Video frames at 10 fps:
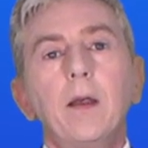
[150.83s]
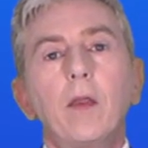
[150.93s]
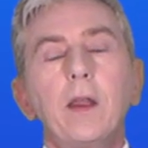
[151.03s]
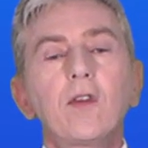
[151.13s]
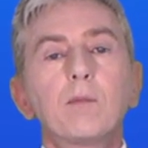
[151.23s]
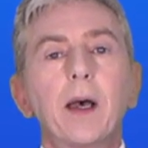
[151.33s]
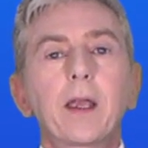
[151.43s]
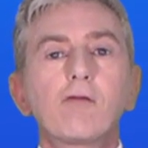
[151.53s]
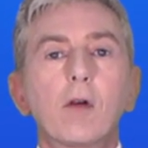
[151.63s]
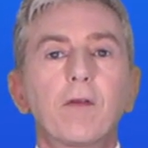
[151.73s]
This
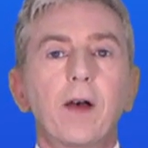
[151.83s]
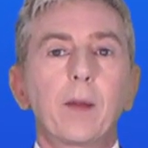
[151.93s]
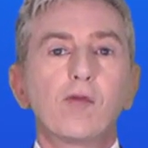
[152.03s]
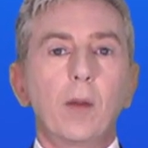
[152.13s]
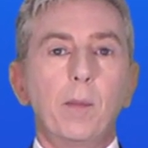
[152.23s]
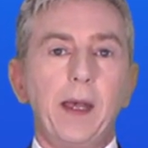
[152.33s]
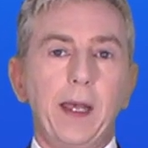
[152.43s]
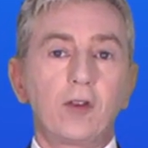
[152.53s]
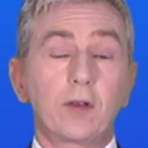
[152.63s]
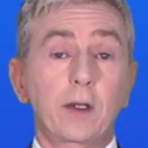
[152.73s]
microfibril
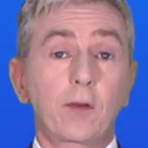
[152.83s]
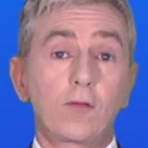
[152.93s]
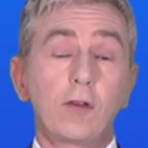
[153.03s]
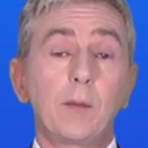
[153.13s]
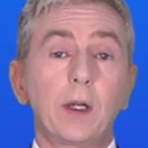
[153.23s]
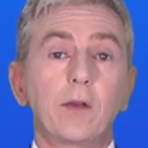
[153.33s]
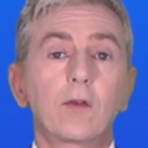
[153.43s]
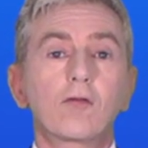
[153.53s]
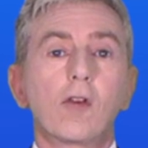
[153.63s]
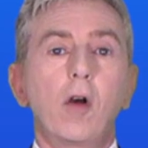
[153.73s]
mesh is extremely
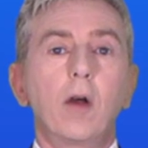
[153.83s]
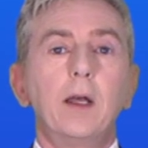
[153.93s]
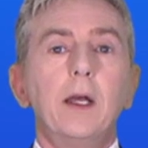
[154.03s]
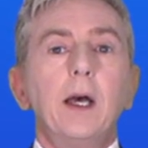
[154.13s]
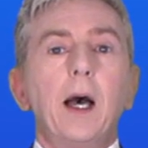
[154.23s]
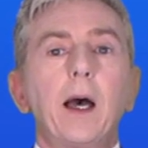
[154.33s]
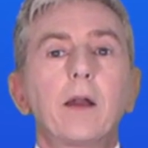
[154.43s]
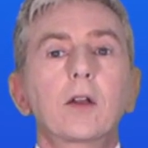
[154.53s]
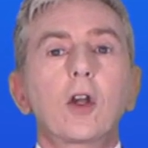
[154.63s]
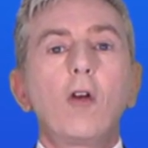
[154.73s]
strong
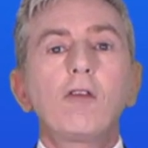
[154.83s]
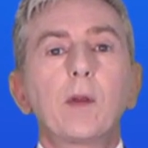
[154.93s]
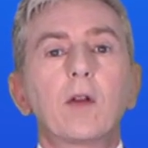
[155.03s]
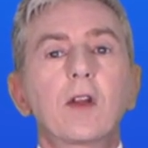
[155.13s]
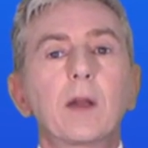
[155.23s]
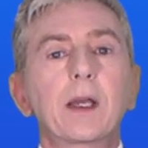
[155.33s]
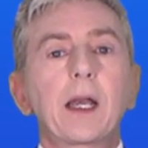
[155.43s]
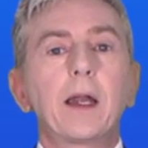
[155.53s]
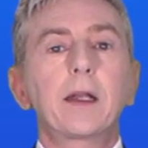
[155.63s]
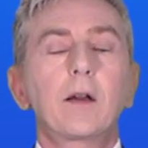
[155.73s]
and contributes to the
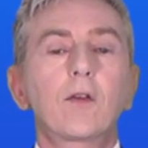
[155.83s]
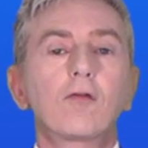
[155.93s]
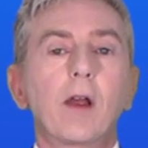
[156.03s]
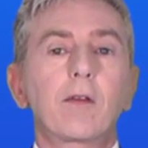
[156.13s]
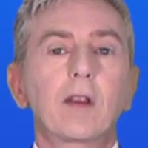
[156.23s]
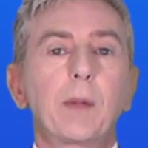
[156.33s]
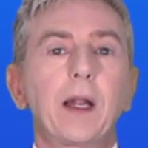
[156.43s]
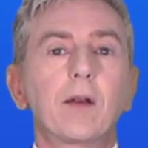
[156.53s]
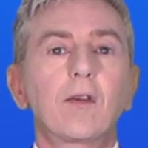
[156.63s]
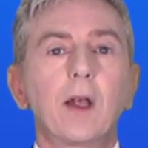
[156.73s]
mechanical strength of the
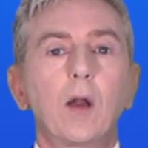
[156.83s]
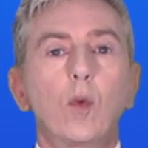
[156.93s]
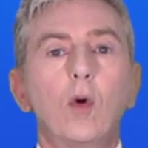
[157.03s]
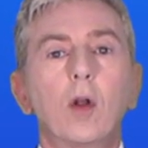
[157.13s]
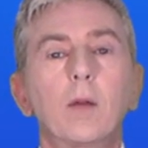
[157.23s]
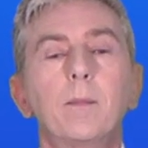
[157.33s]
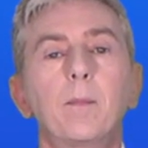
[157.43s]
plant cell wall.